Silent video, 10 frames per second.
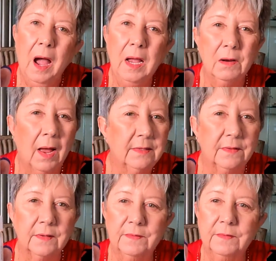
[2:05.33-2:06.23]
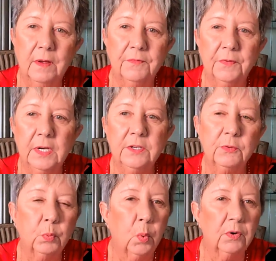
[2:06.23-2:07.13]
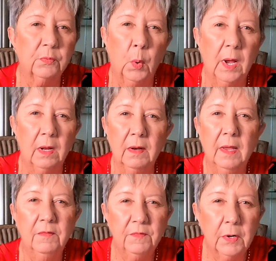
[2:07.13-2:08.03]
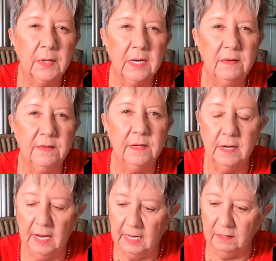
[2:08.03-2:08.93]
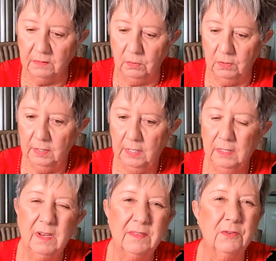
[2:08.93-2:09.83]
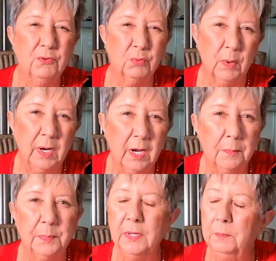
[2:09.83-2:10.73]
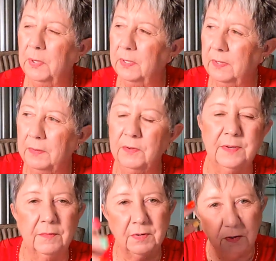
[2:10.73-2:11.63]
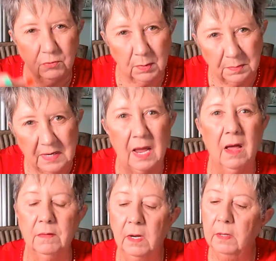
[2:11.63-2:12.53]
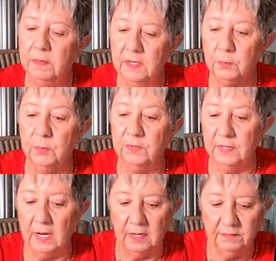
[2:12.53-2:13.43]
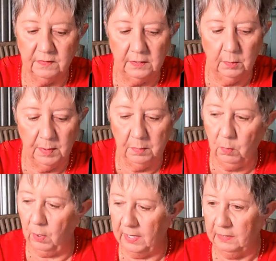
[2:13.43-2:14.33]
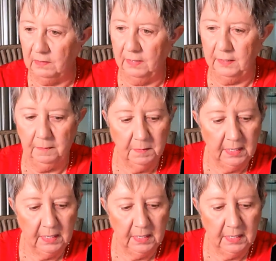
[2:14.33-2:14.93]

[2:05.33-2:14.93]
I like this stuff. It just works well. Very easy to handle. Doesn't drip. The other stuff can drip down. This one's nice. A little bit more handling.